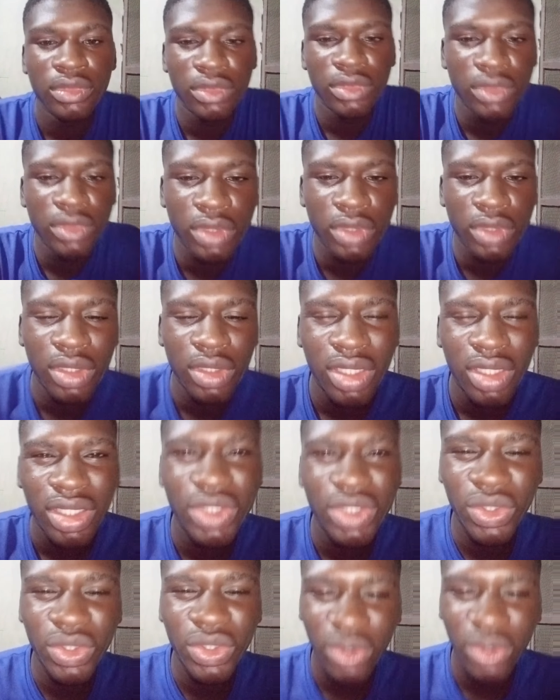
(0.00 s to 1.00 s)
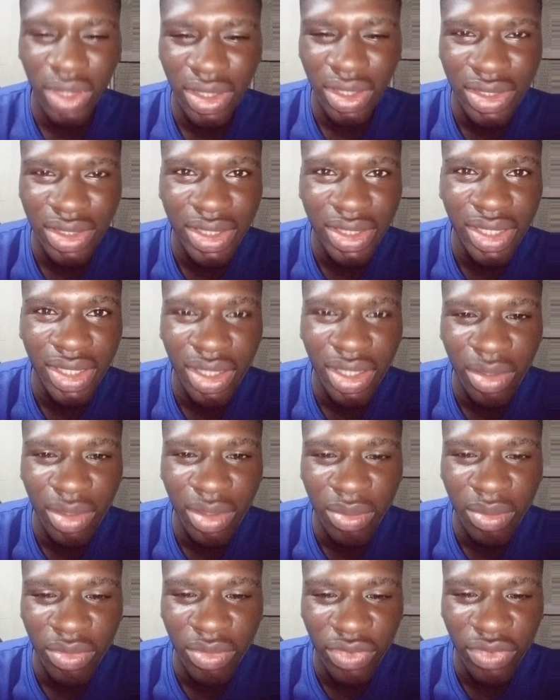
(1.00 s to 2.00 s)
Okay, so I can see
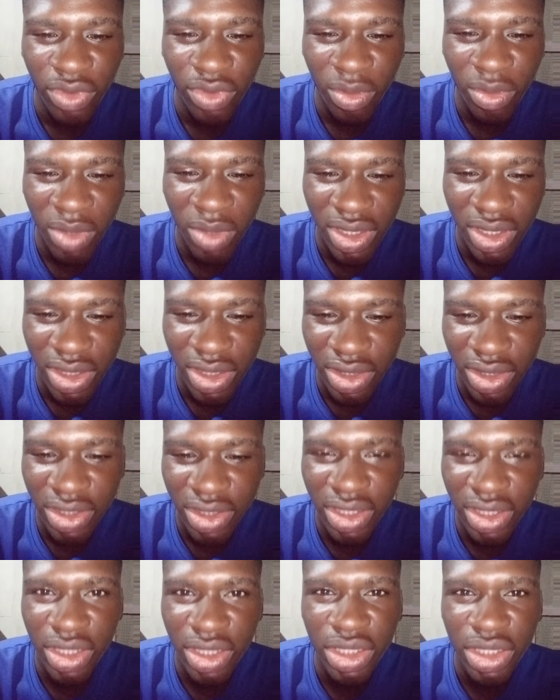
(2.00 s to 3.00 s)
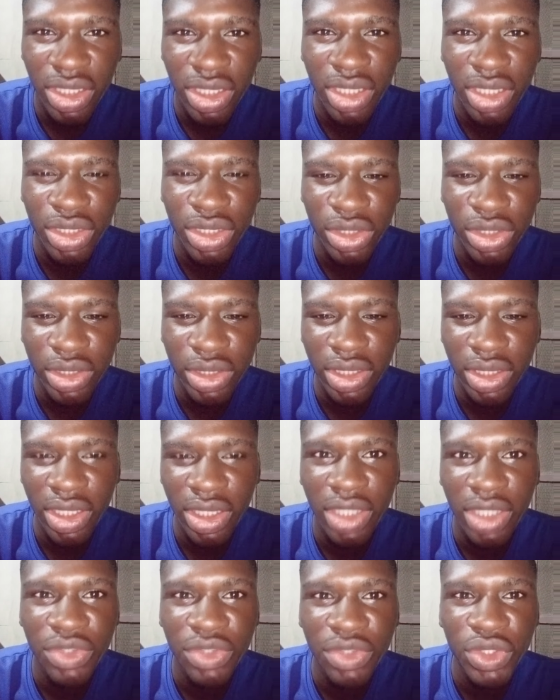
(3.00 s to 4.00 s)
four persons initially joined the
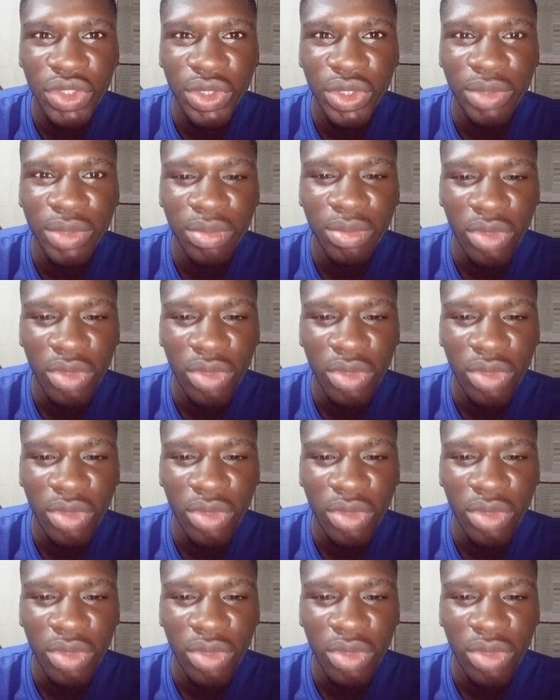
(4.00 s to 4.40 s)
live stream,